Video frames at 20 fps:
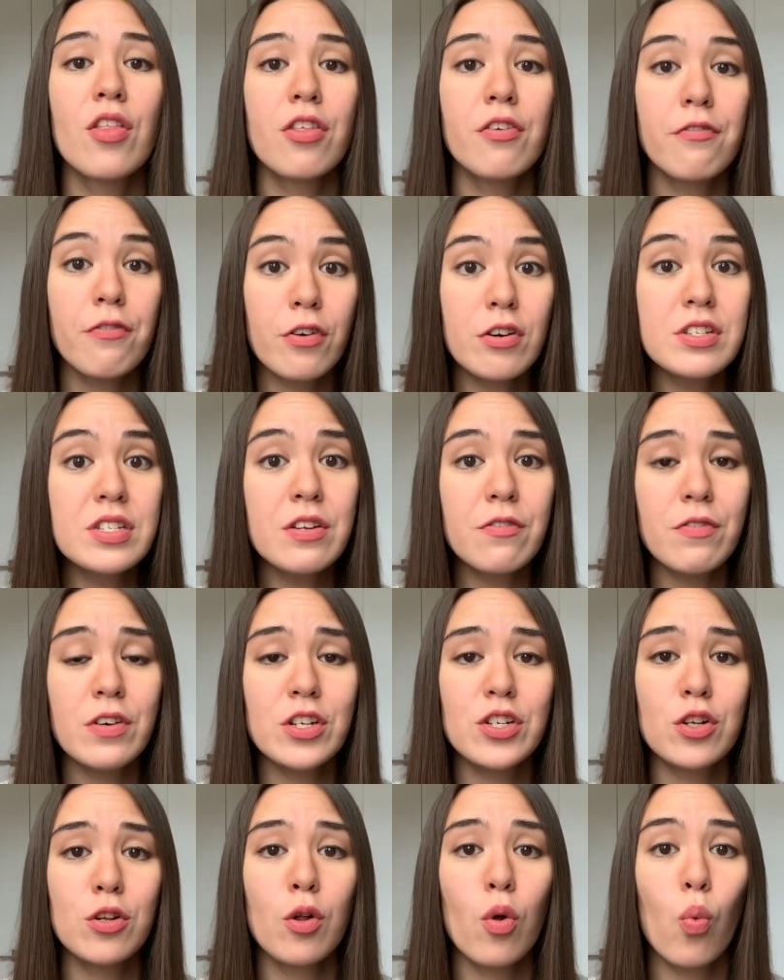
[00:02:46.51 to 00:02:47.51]
The first
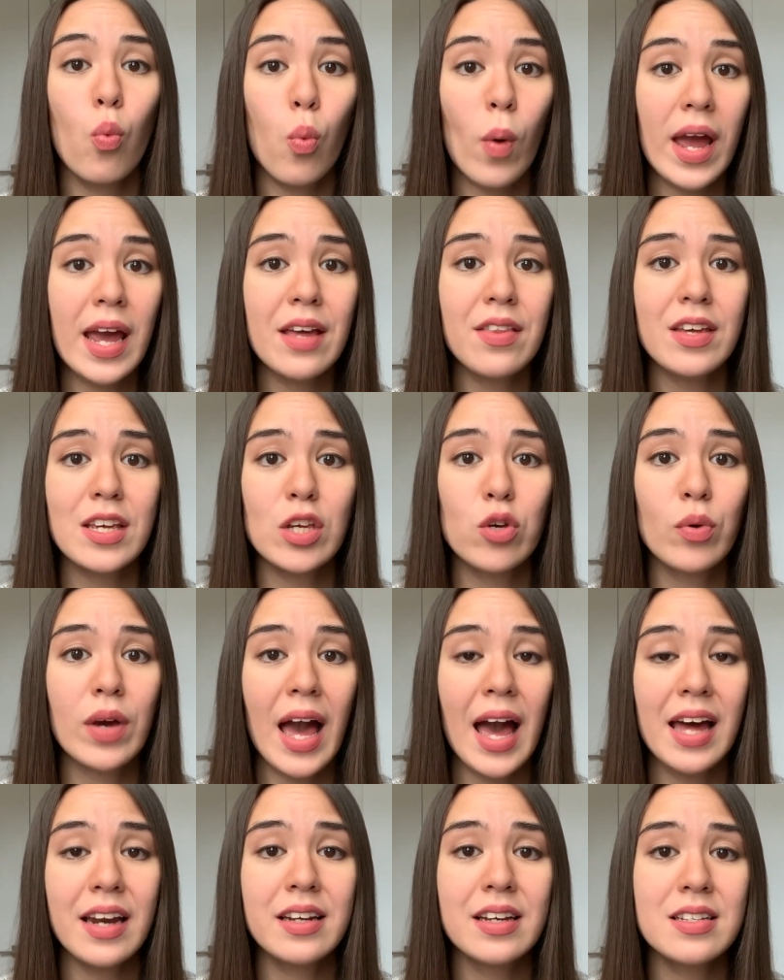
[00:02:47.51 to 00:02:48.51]
official way that you
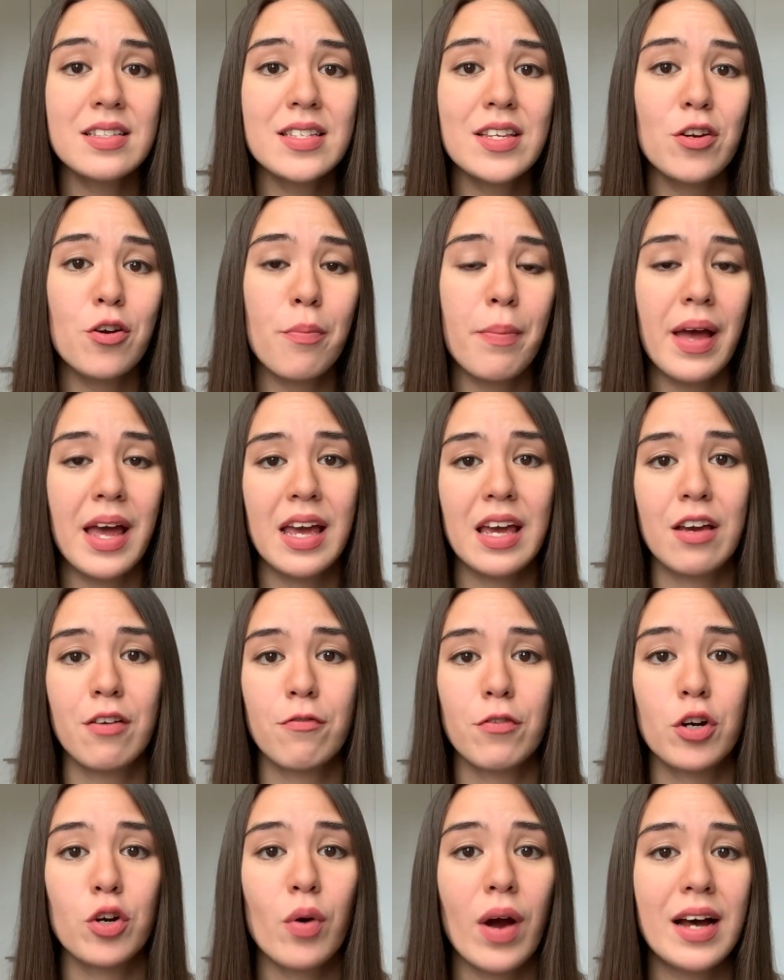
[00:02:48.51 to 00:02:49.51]
can consider paying
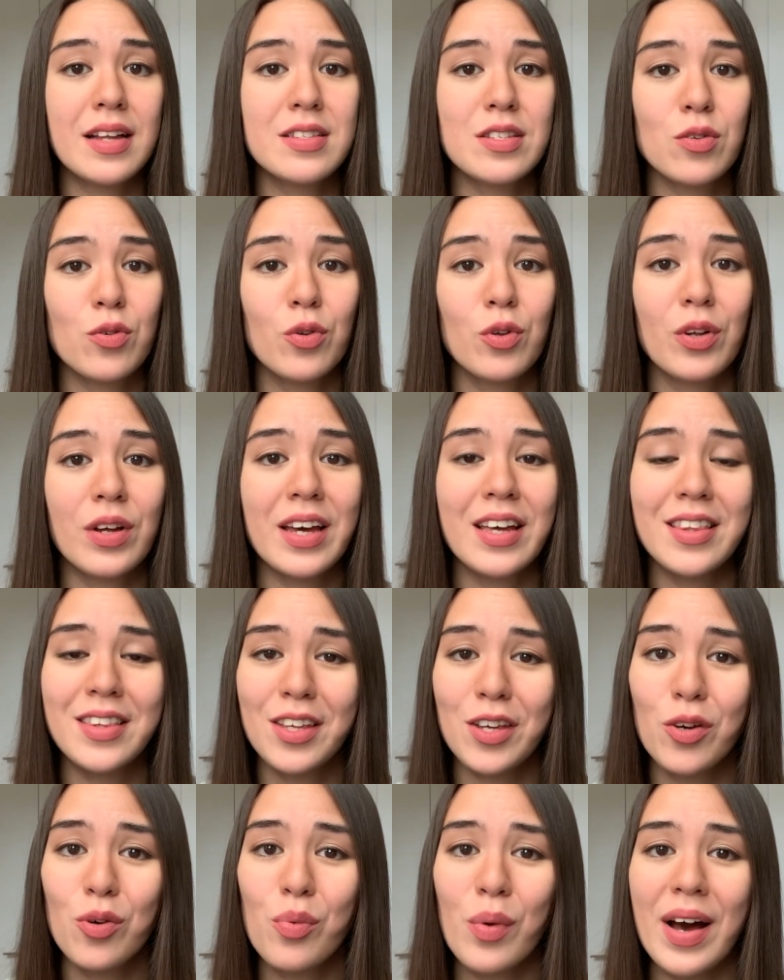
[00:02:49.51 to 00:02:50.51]
for grad school in
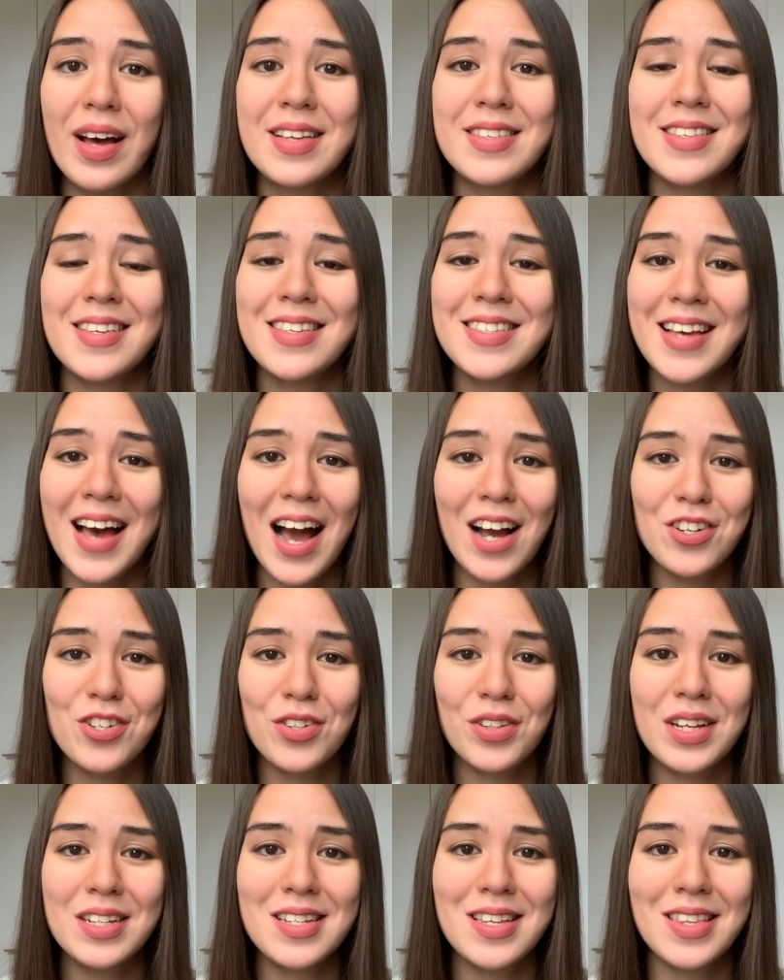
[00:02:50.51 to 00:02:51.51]
the US is
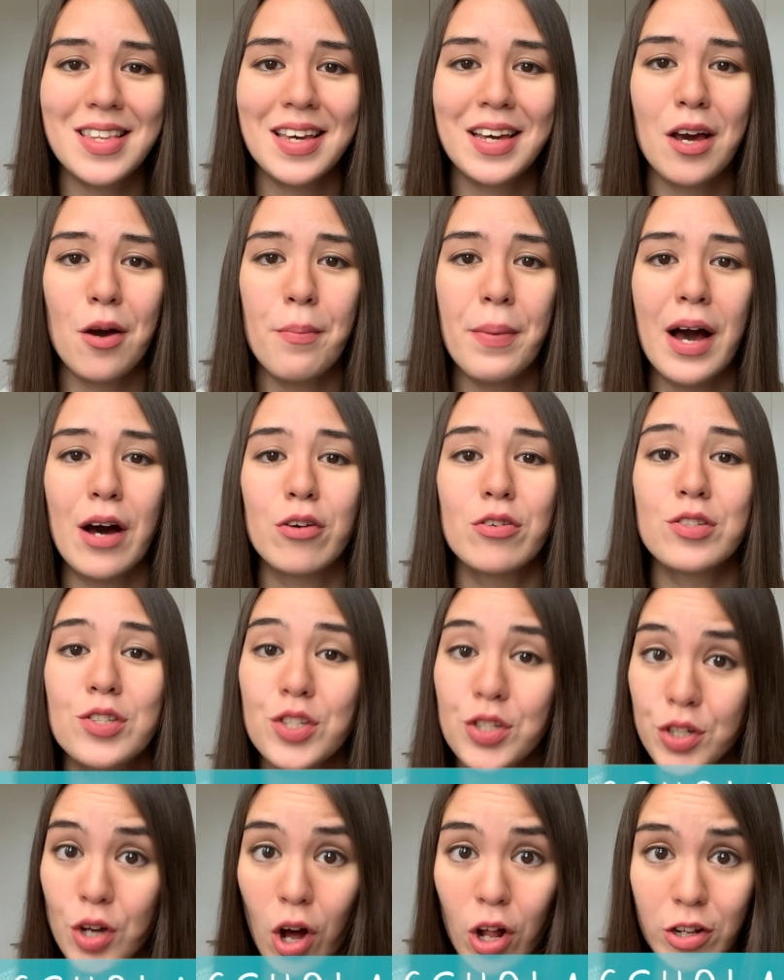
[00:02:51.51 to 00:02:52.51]
actually to think about
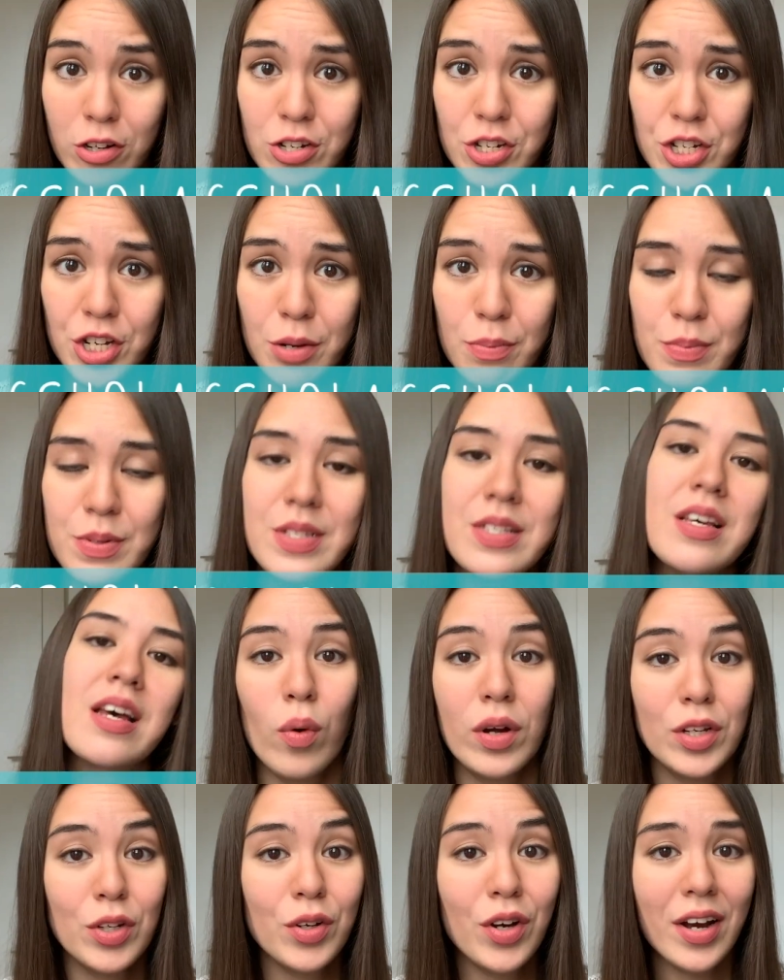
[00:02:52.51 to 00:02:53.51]
scholarships.
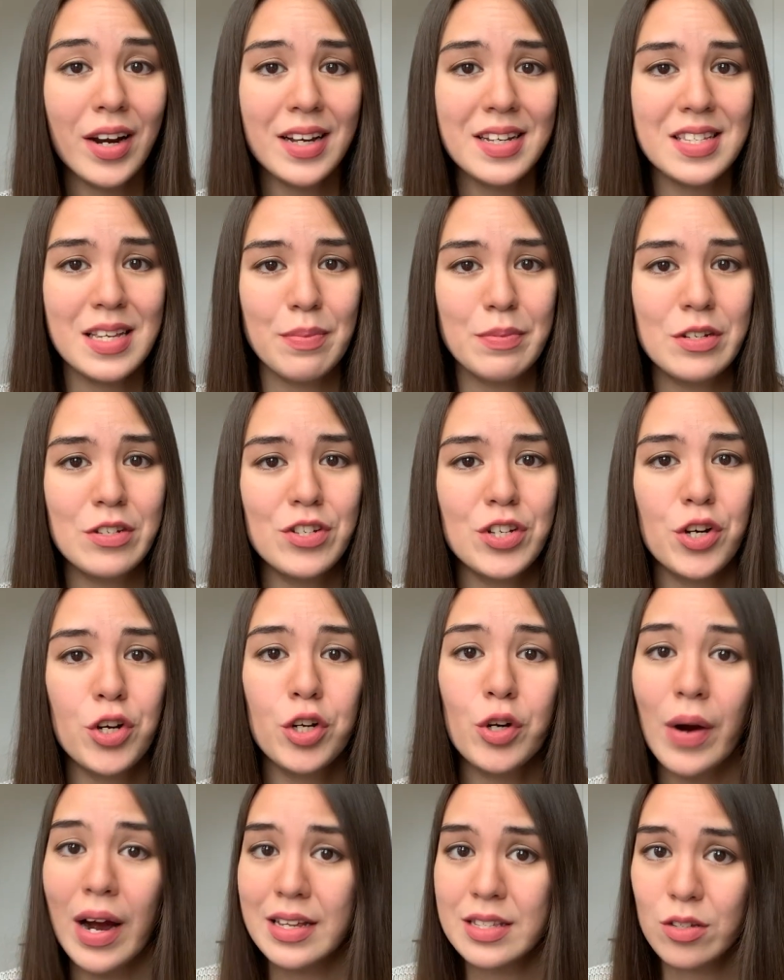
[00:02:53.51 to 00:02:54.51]
When you got accepted to your
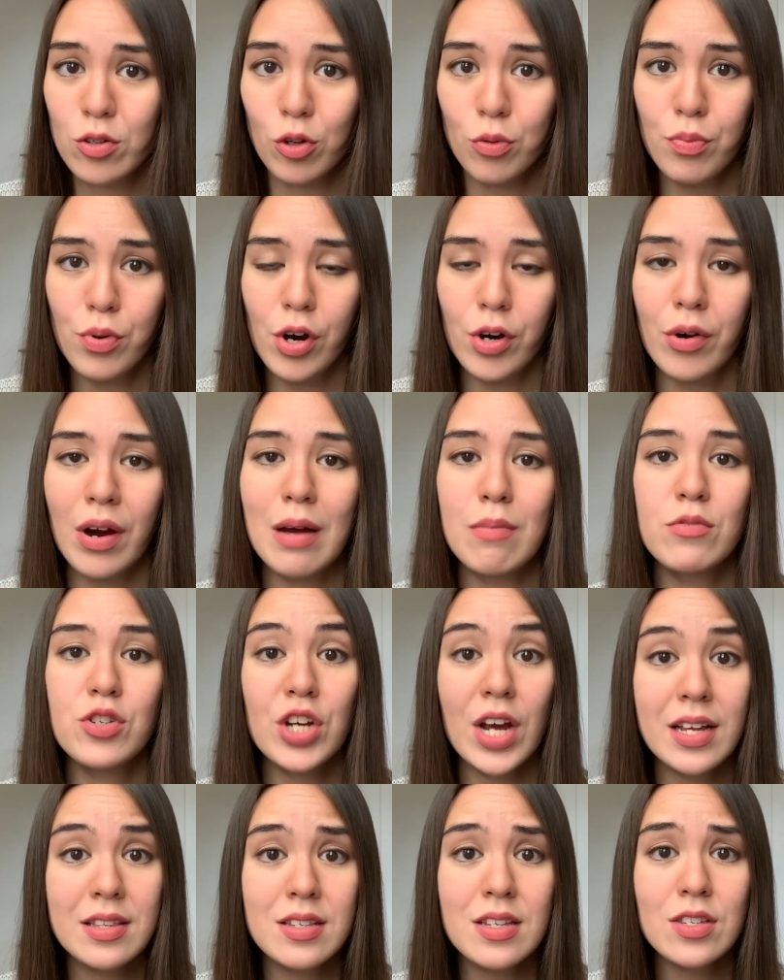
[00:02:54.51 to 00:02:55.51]
grad school program,
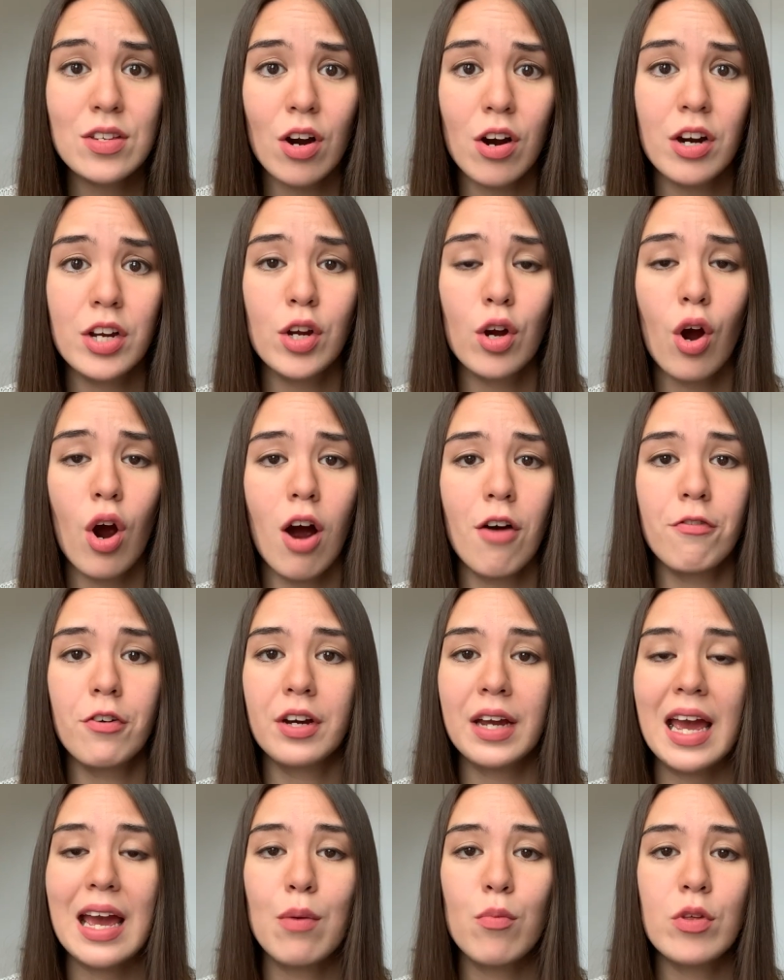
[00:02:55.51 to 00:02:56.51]
chances are your offer
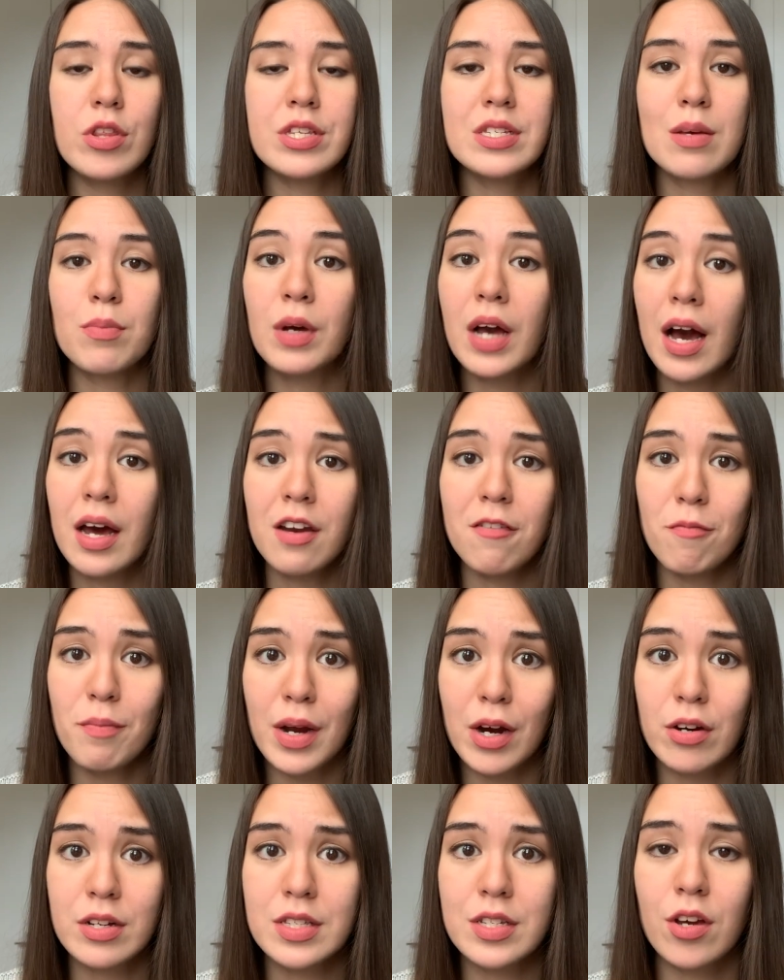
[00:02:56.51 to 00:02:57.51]
came with some kind of
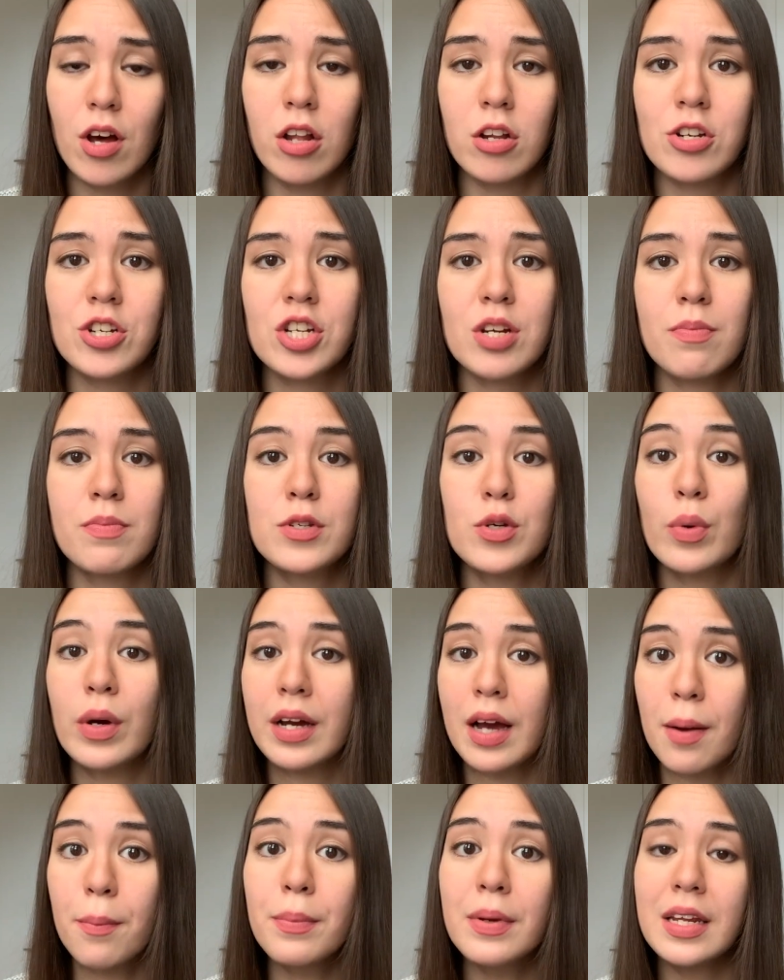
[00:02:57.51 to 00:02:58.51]
merit scholarship to
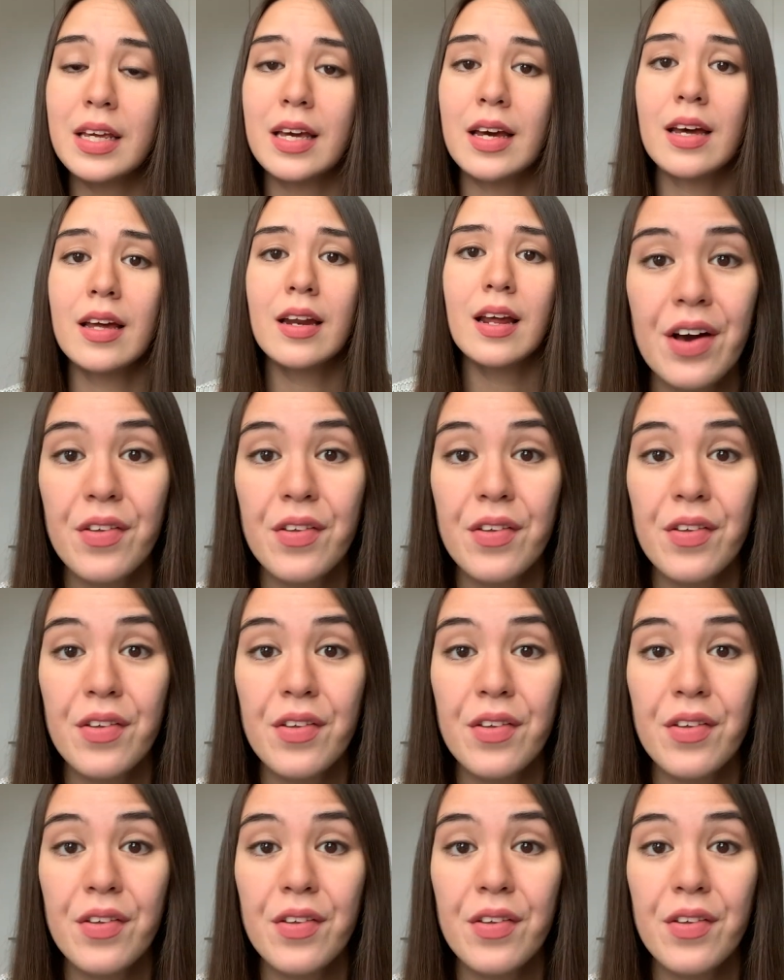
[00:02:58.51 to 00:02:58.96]
accompany it.